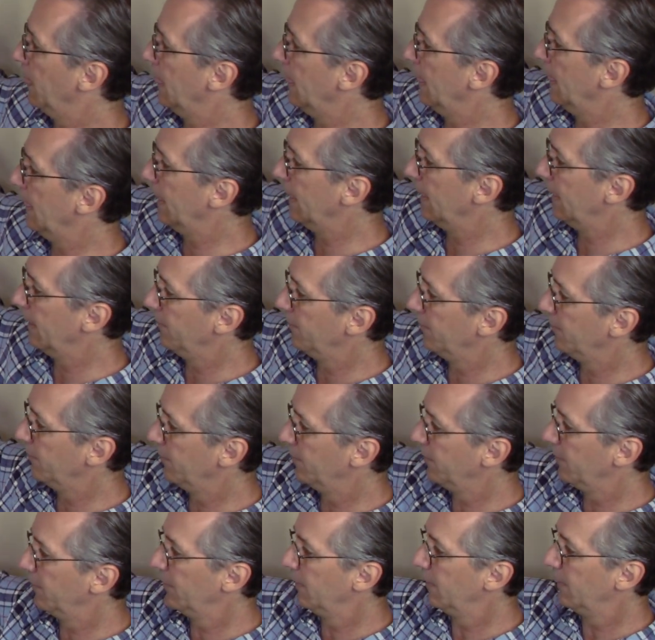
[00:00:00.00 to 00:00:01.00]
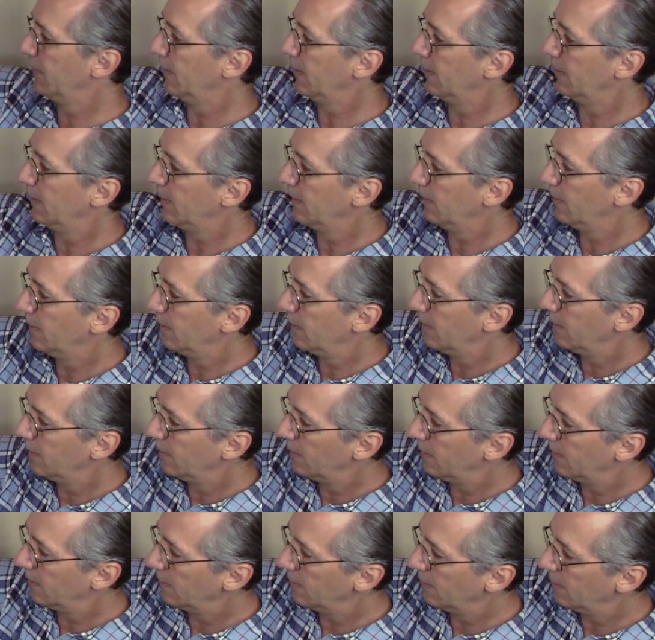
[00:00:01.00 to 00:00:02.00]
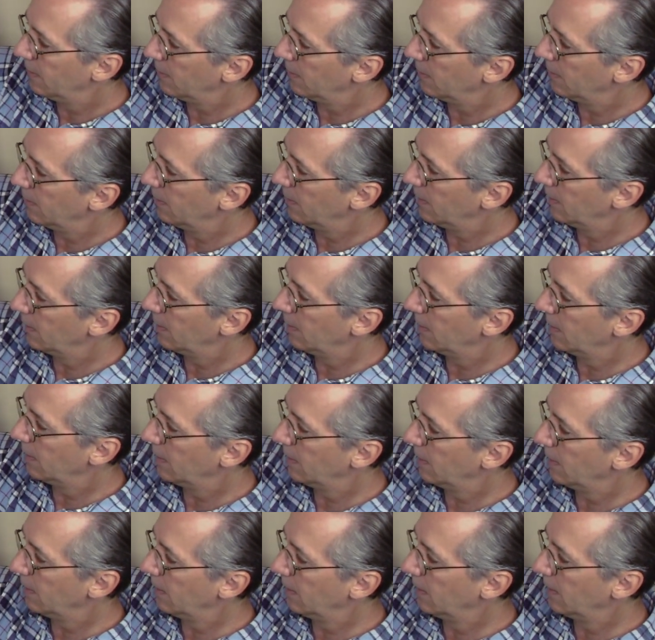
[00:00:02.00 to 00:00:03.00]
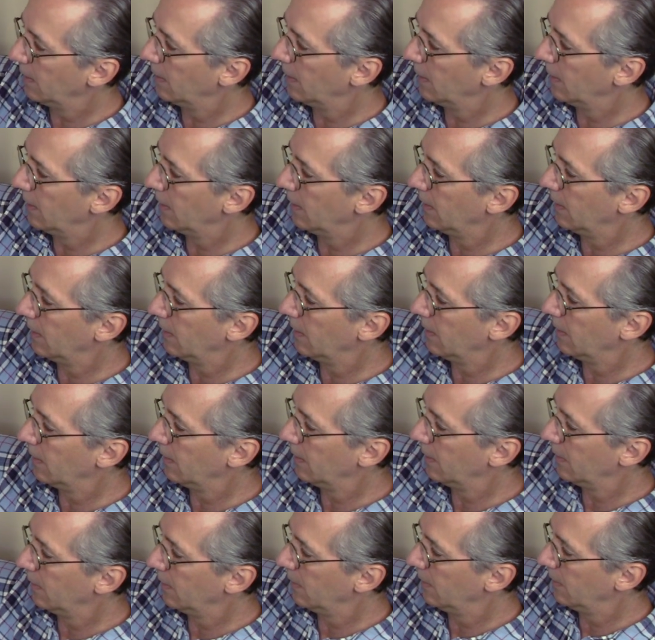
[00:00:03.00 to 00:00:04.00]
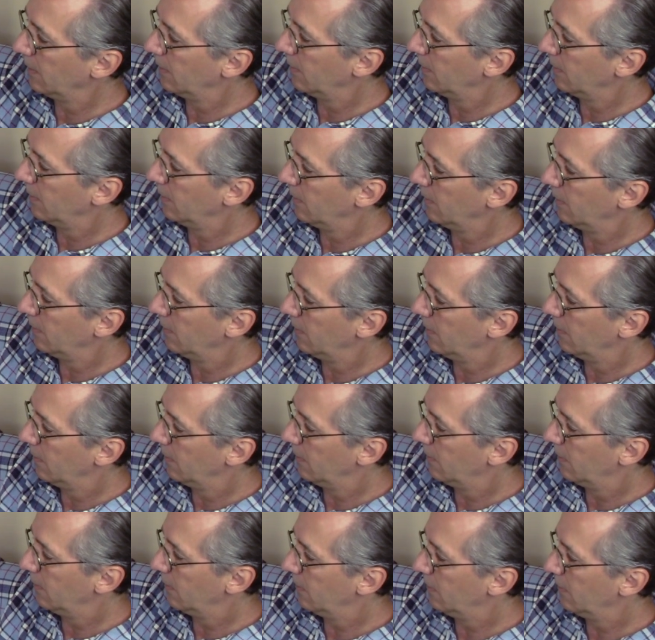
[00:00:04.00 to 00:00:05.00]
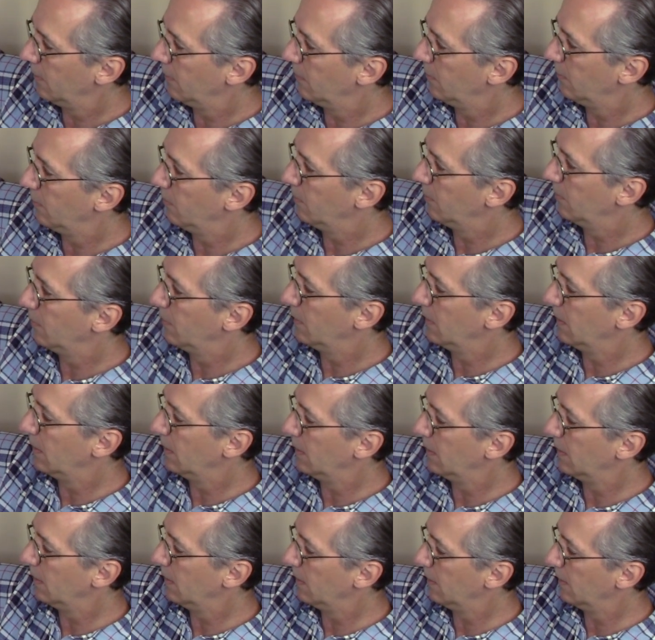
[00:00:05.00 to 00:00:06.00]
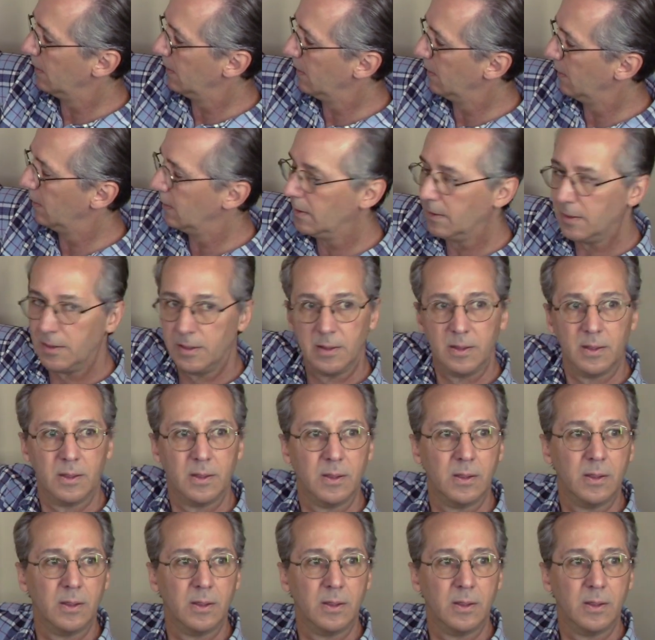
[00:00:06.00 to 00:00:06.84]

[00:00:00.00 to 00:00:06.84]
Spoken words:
[no speech]